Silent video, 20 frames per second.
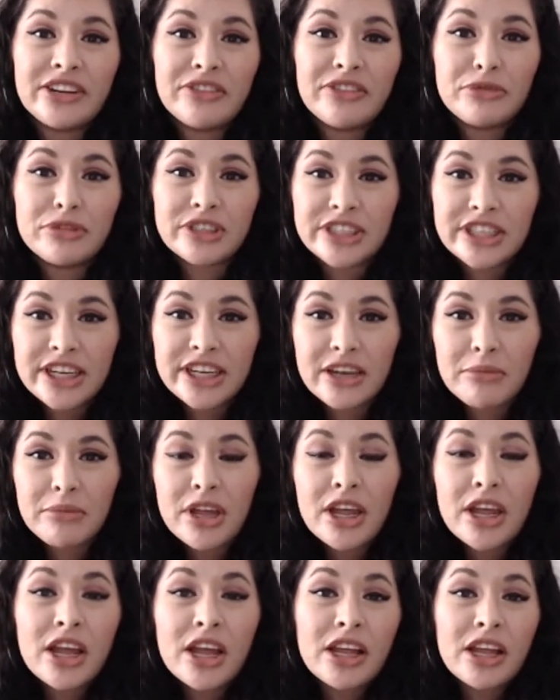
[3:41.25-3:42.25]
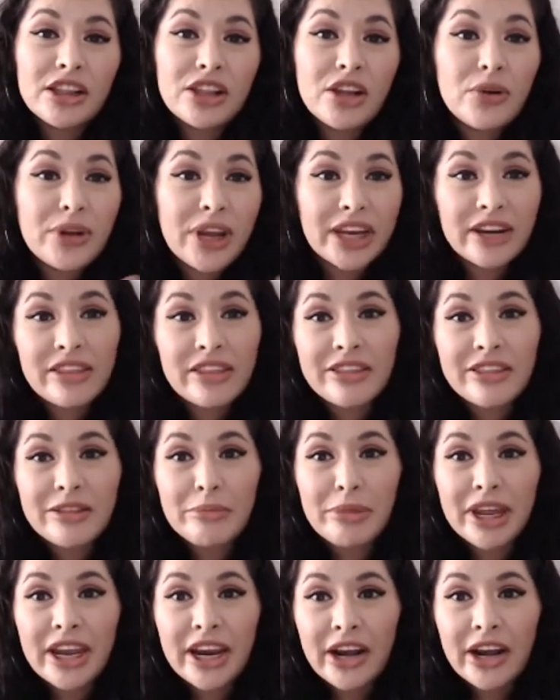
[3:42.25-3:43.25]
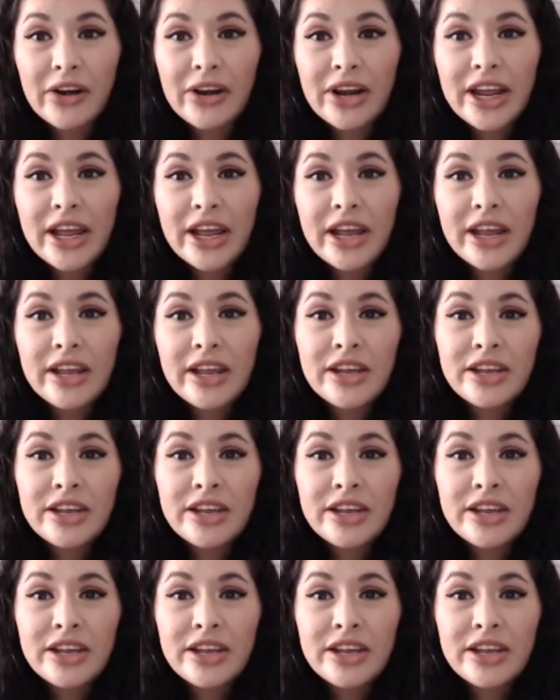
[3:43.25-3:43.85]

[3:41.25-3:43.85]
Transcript: museum located in the Bay Area.